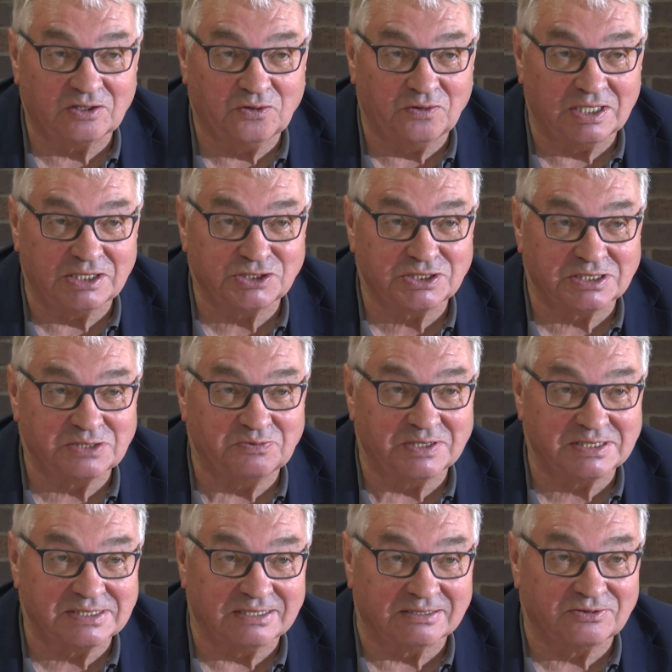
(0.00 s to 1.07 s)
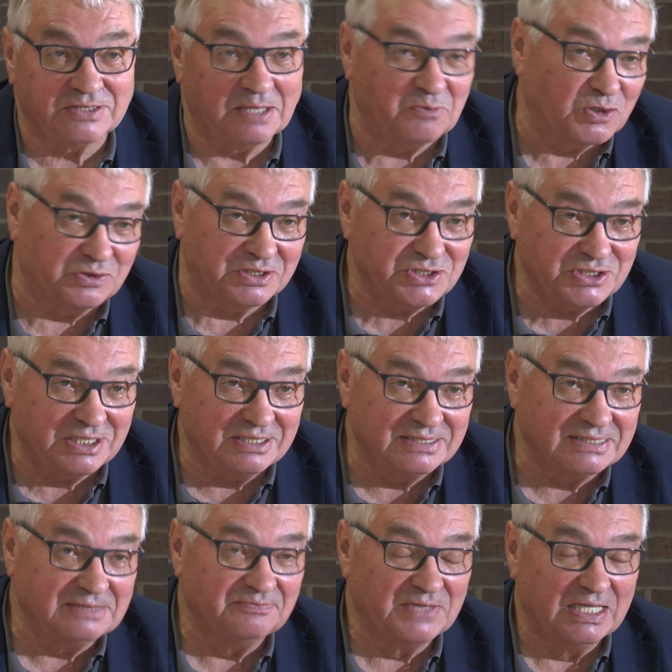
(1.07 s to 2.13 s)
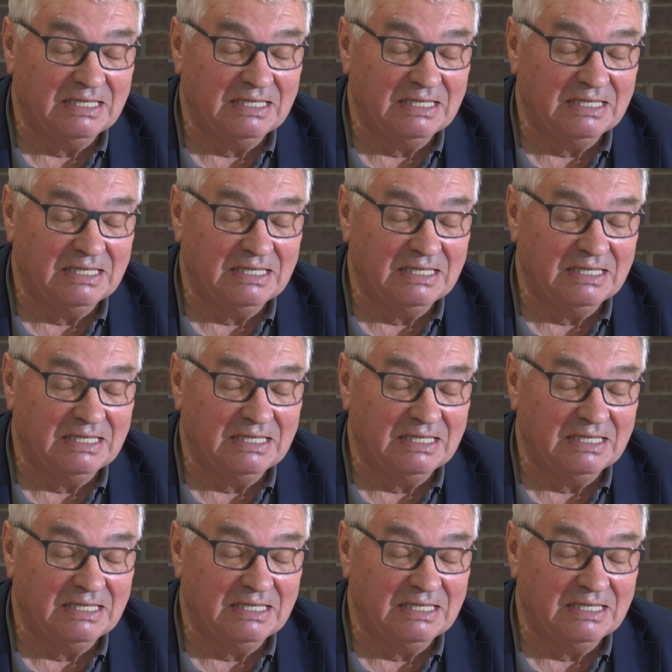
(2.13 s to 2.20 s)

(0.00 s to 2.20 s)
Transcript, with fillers: coalitions with uh, Demo-Christians,